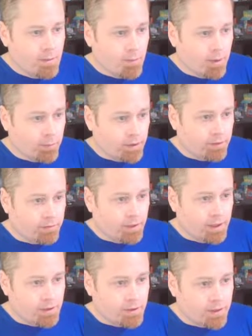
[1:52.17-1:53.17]
But we
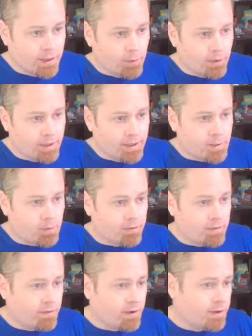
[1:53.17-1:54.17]
definitely, just like with the S&P
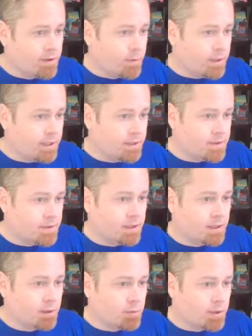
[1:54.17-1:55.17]
500, we need to see a
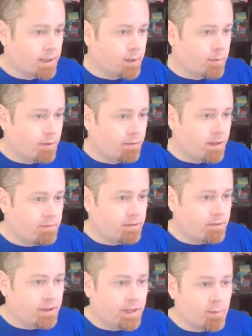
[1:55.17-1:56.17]
clear break above that
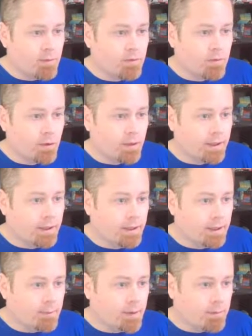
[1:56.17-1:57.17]
50-day before
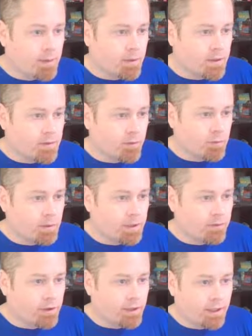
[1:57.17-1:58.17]
I'm going to be much of a
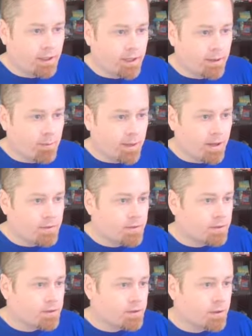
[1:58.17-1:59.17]
believer in any kind of bounce.
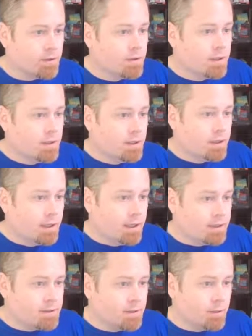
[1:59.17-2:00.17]
And so
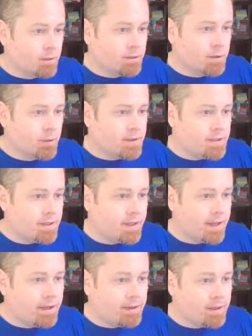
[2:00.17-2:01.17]
until we see
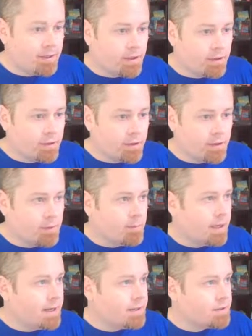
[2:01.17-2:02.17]
that, I think the
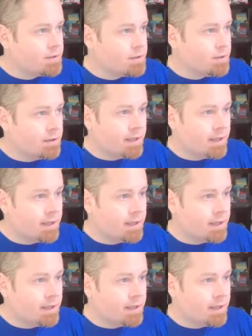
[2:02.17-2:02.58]
bias is to the